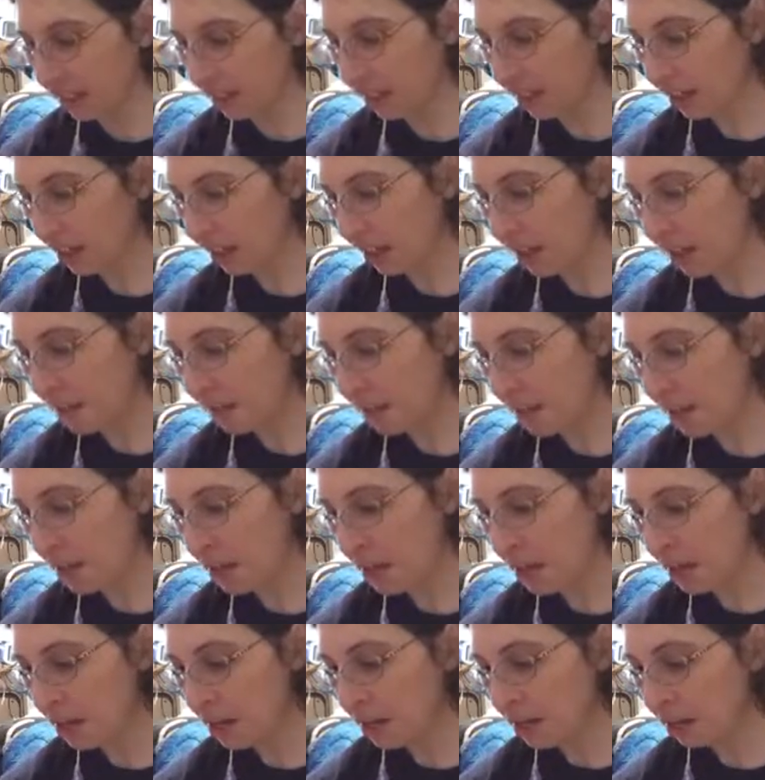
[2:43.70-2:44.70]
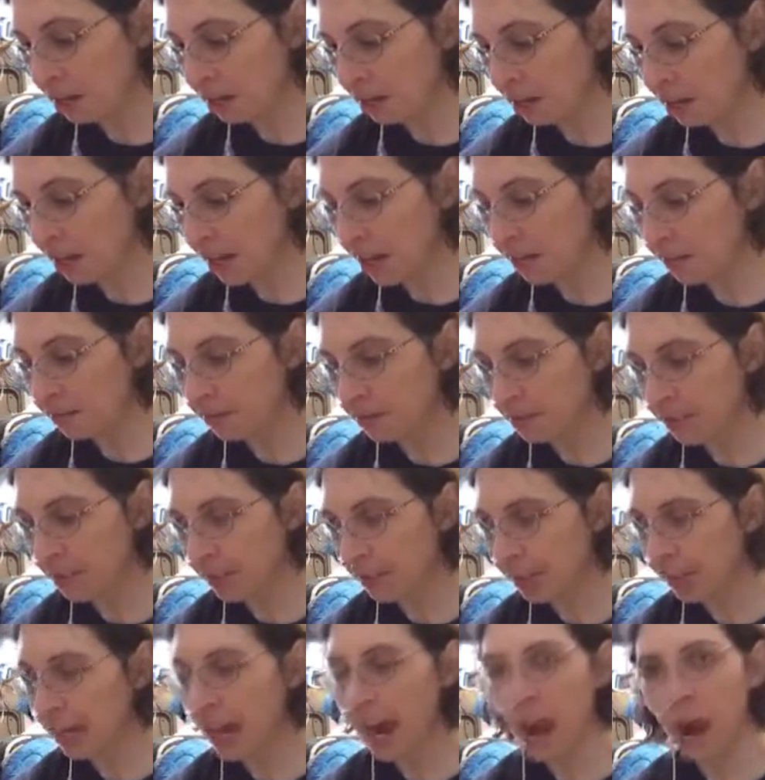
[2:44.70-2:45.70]
mLs
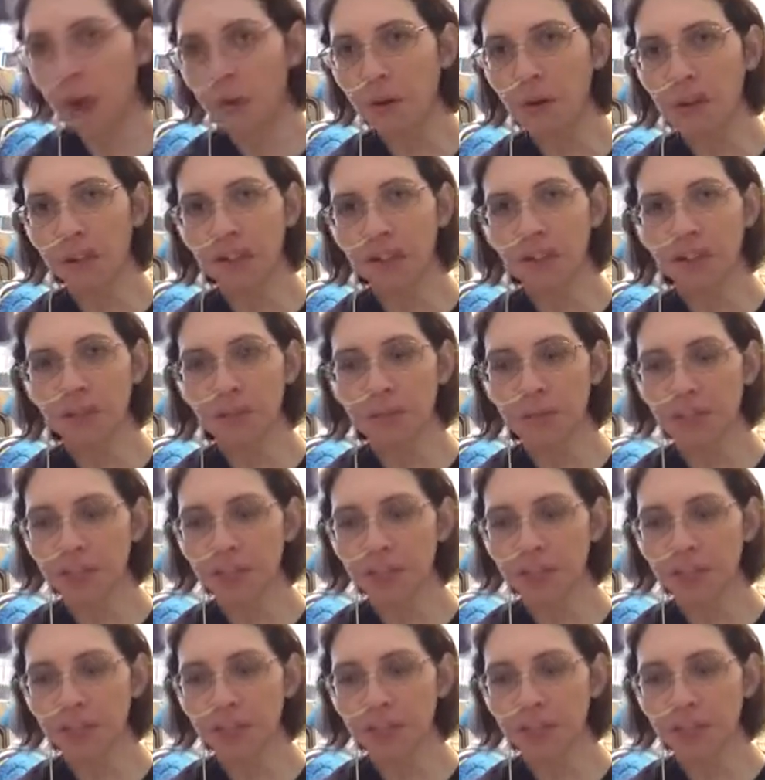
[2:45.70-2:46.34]
every hour,